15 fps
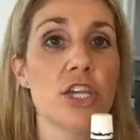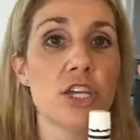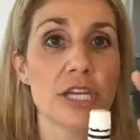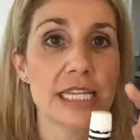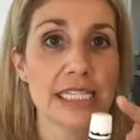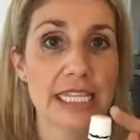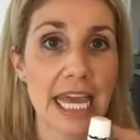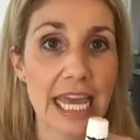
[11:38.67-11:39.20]
You
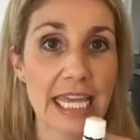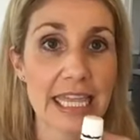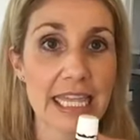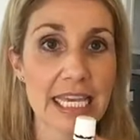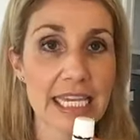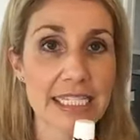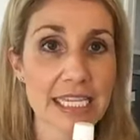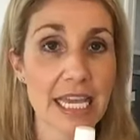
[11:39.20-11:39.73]
can take
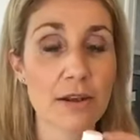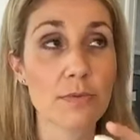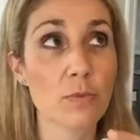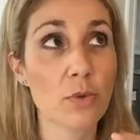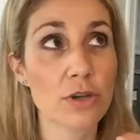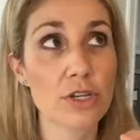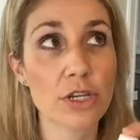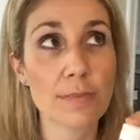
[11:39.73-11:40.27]
this and,
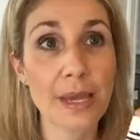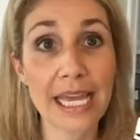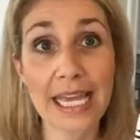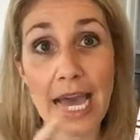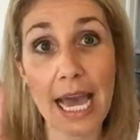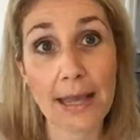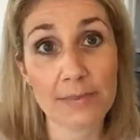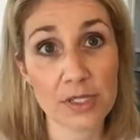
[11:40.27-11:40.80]
well, you can make
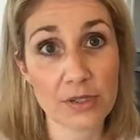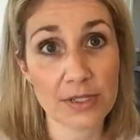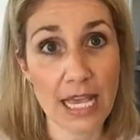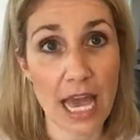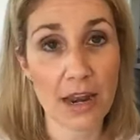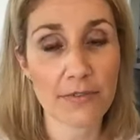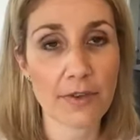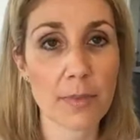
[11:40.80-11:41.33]
capsules
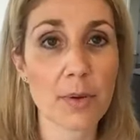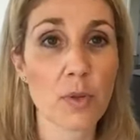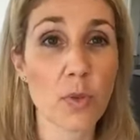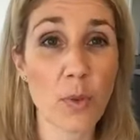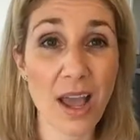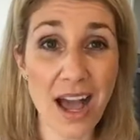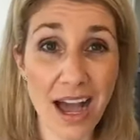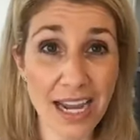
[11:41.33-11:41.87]
out of it, but
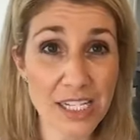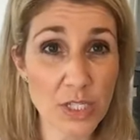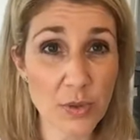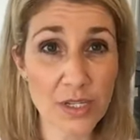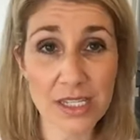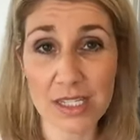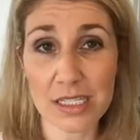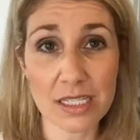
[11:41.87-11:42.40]
the way I do
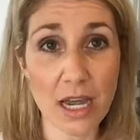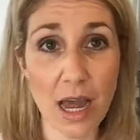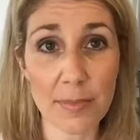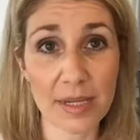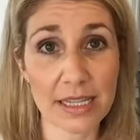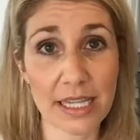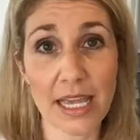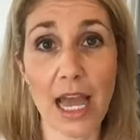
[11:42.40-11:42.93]
it is just
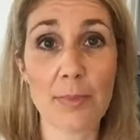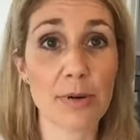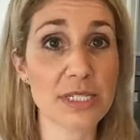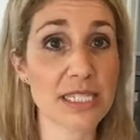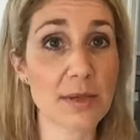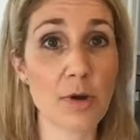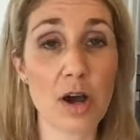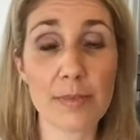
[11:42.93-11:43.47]
topically. I
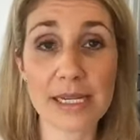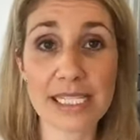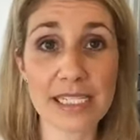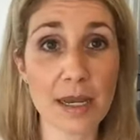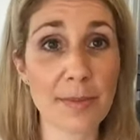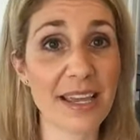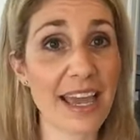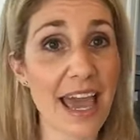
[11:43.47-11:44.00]
put some on my
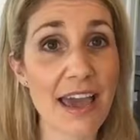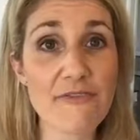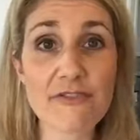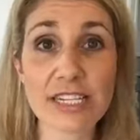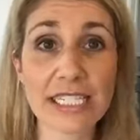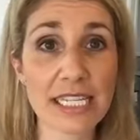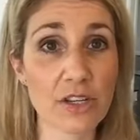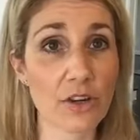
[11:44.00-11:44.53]
stomach
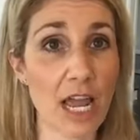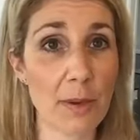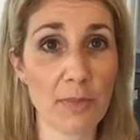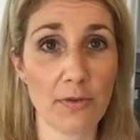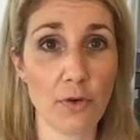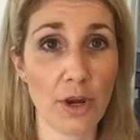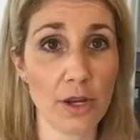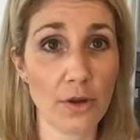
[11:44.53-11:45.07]
every single night
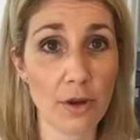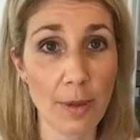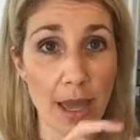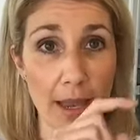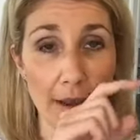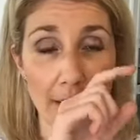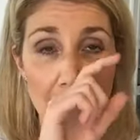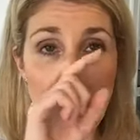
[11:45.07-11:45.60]
before I go to
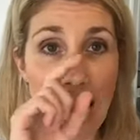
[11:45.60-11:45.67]
bed.